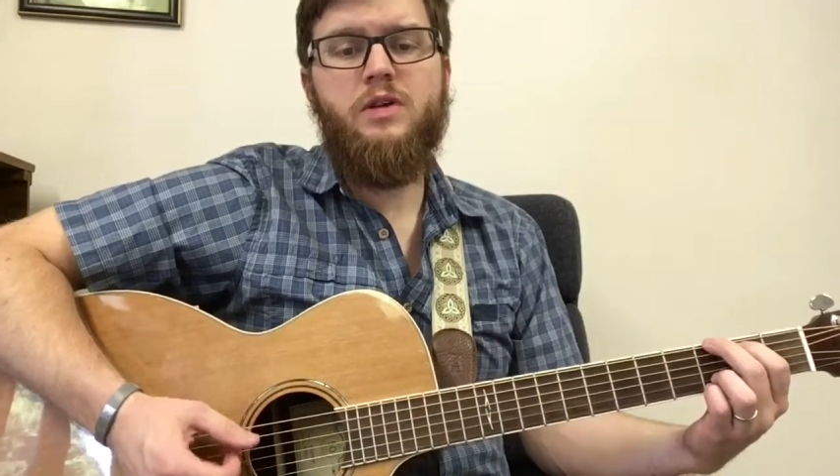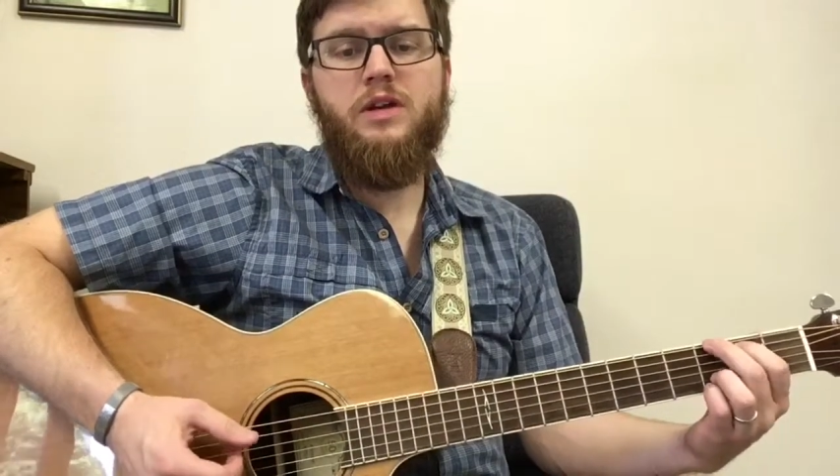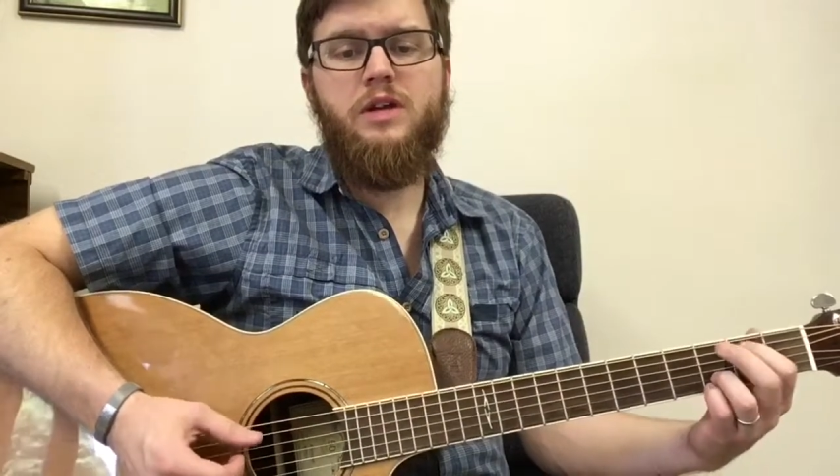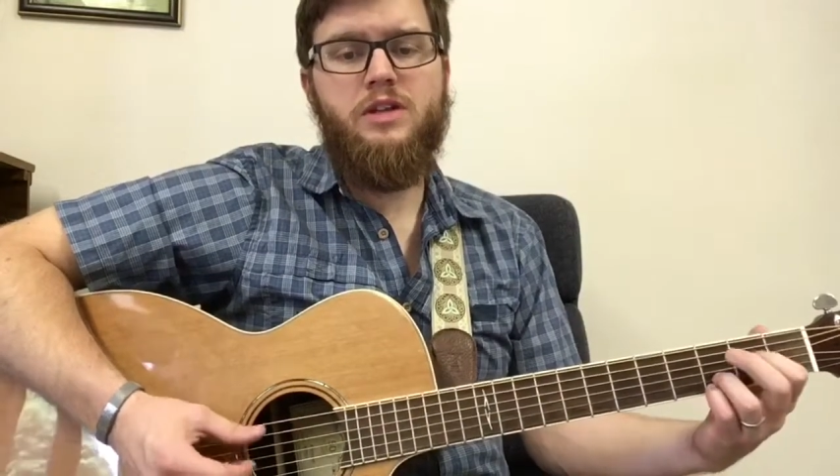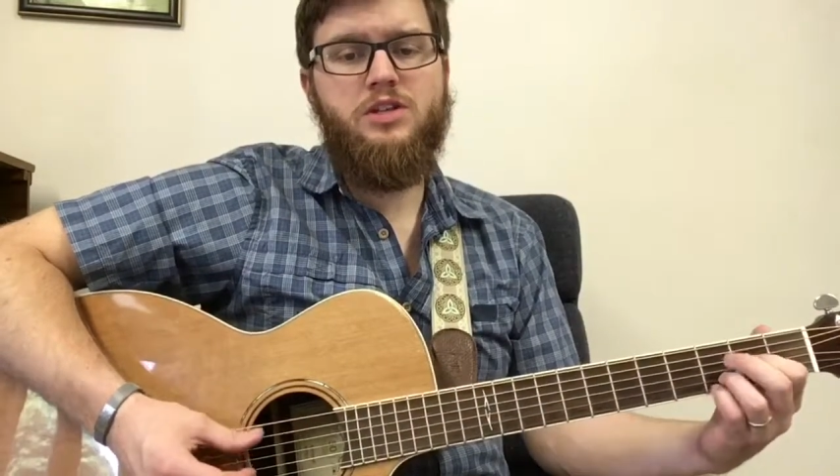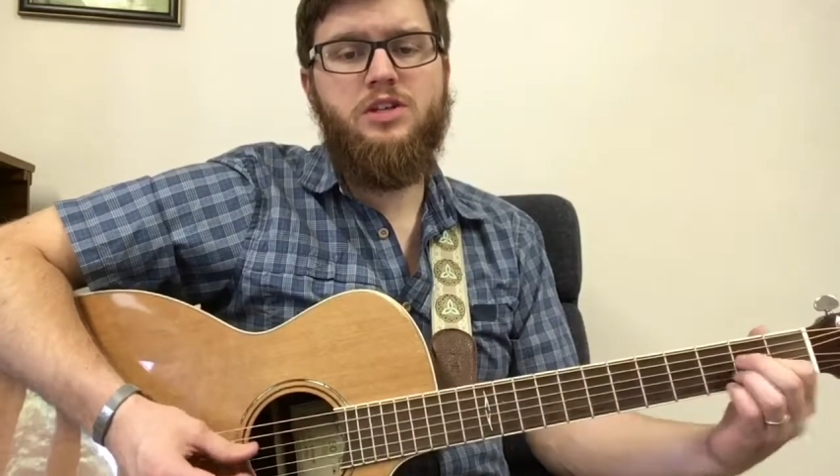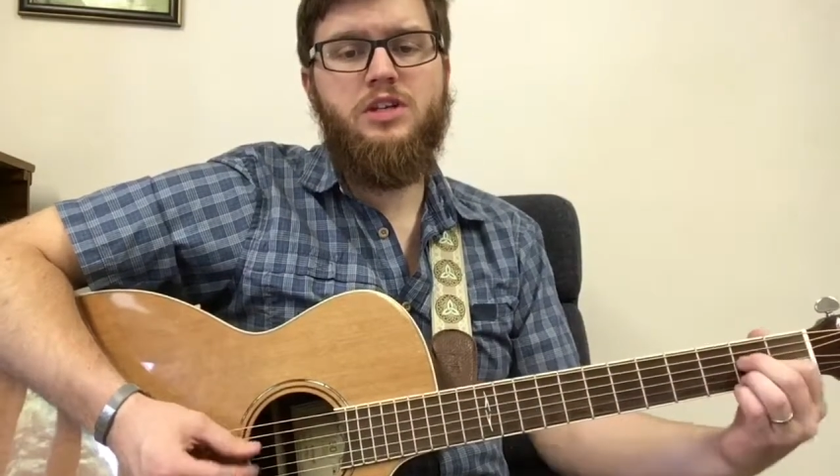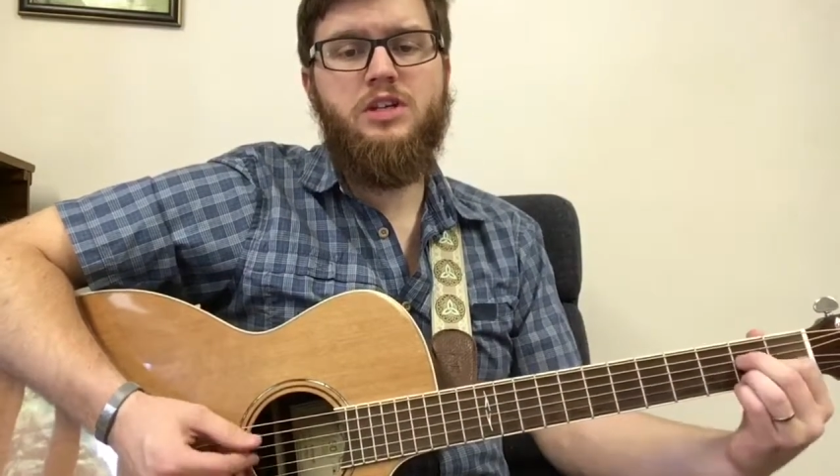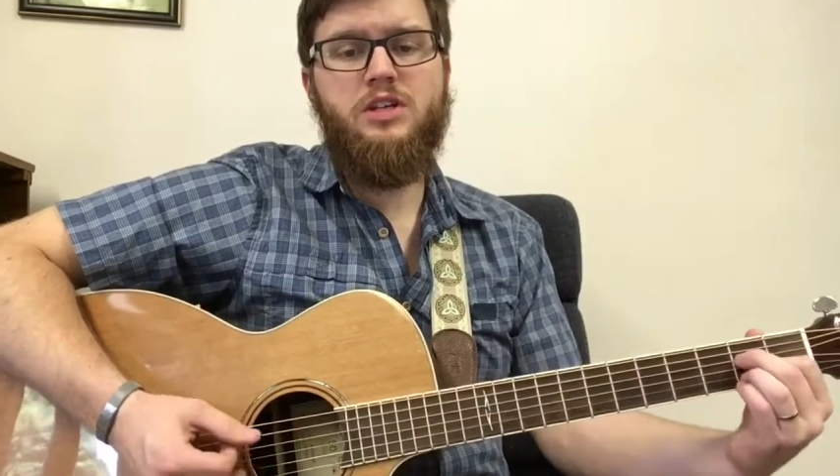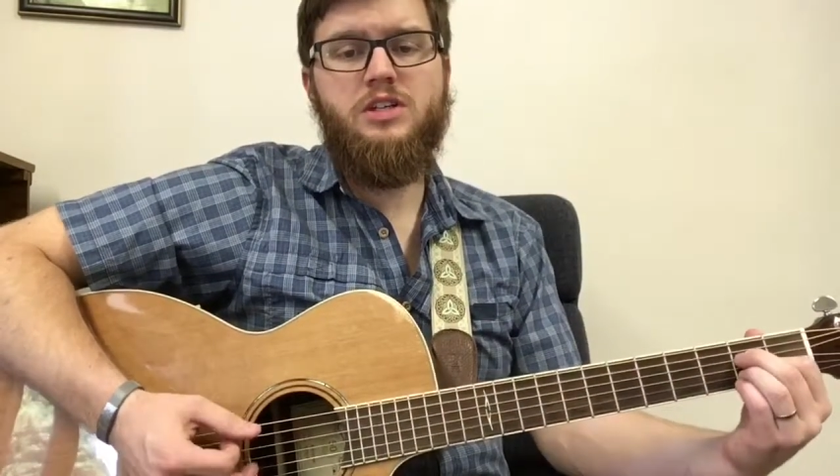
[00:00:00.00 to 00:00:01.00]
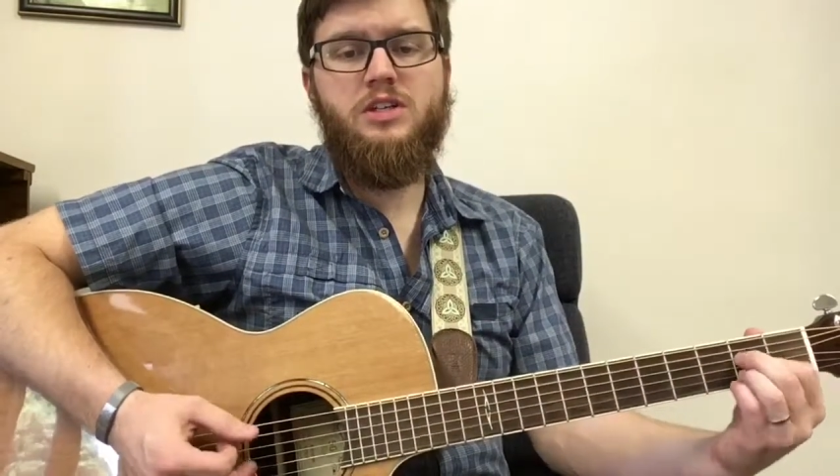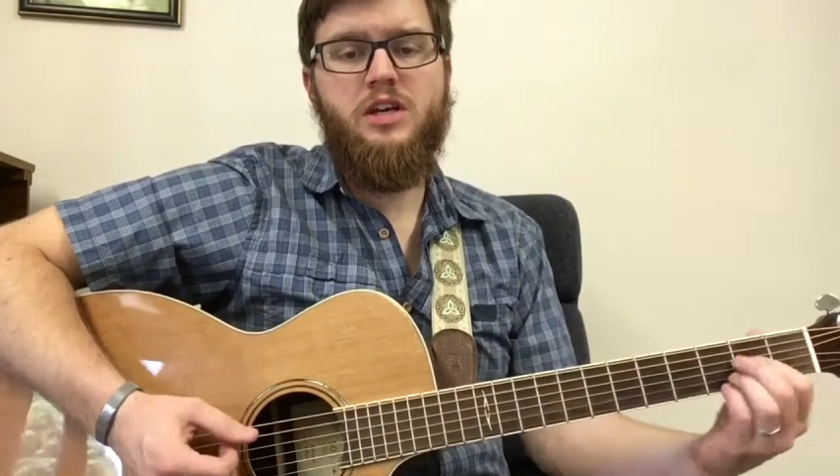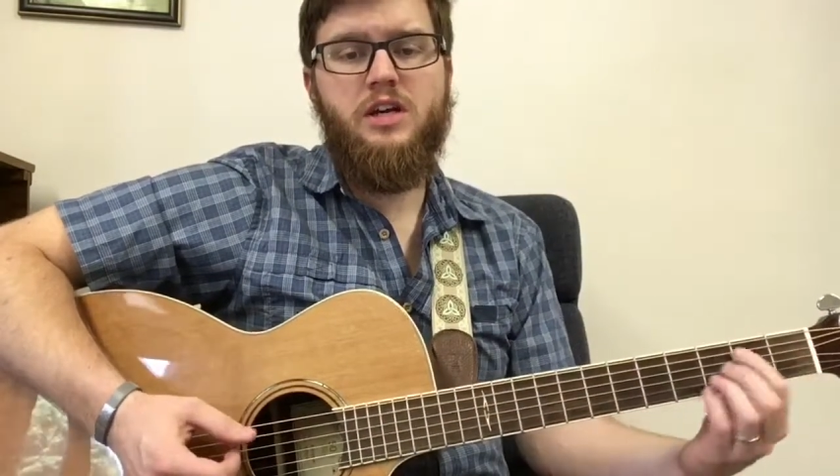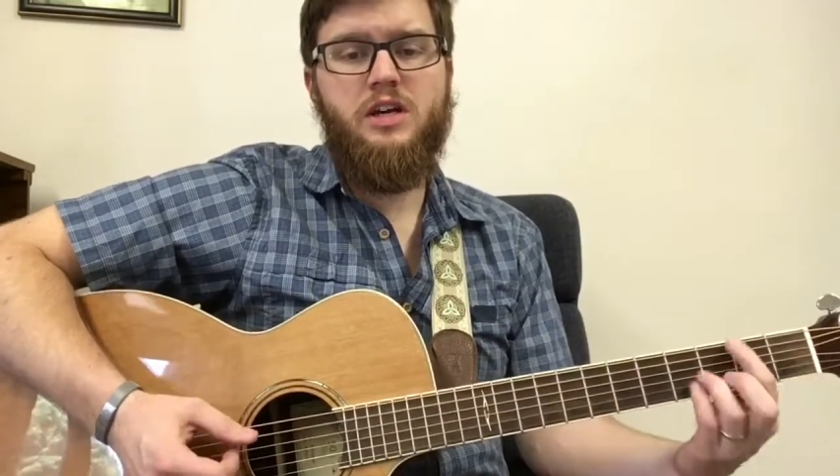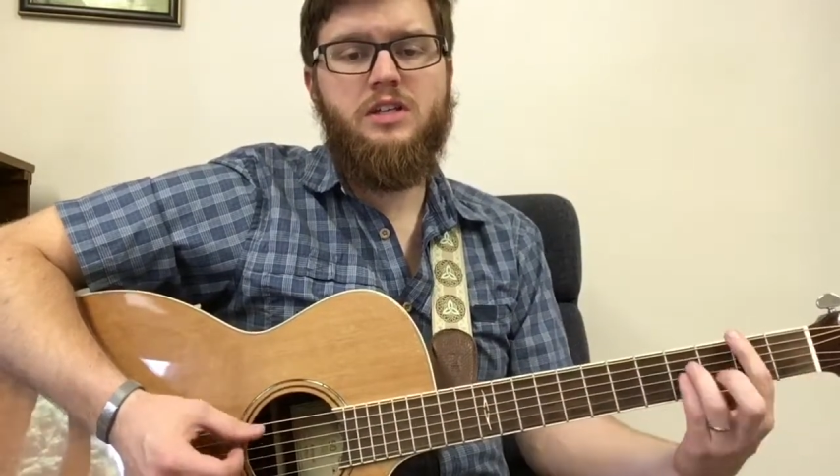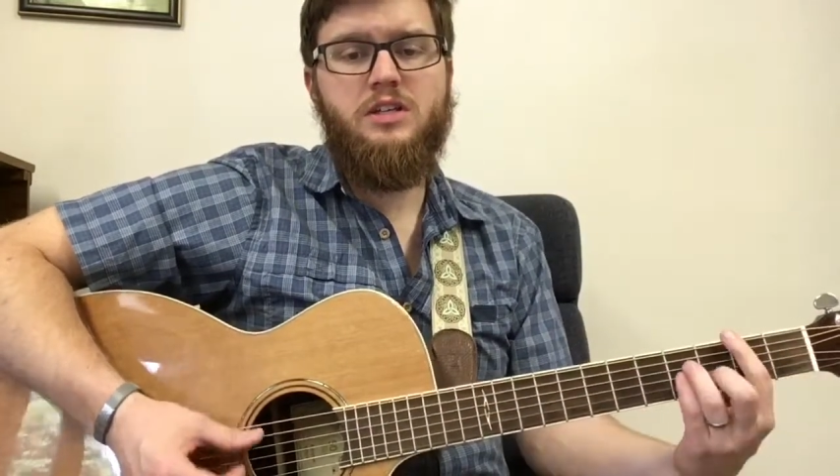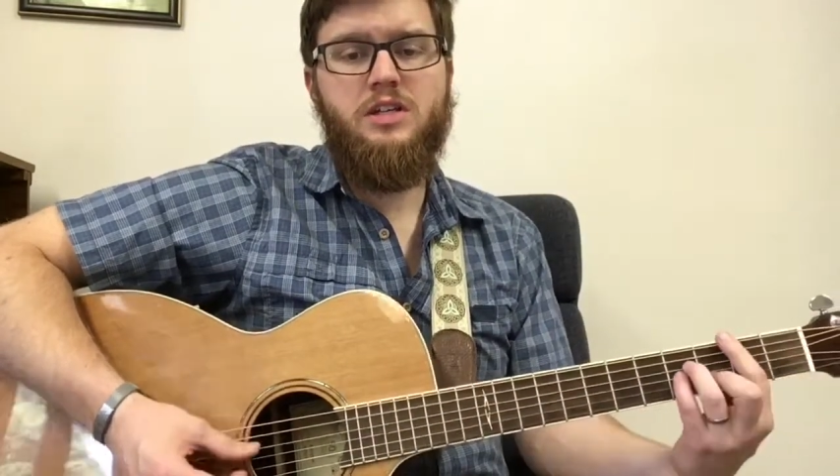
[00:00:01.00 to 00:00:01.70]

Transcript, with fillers: with Jesus,